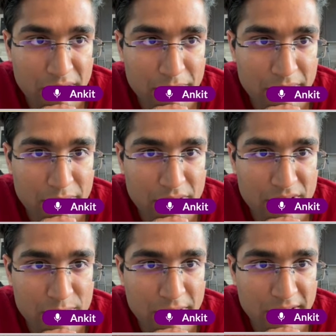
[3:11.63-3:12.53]
but we're
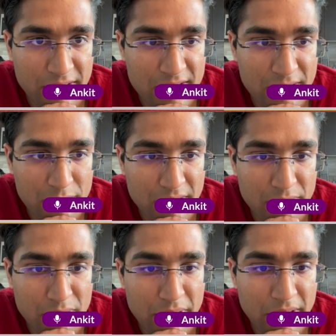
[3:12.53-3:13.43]
just waiting to see what they
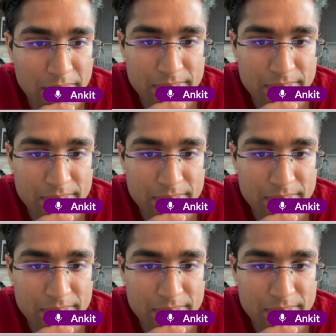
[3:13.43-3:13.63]
will play.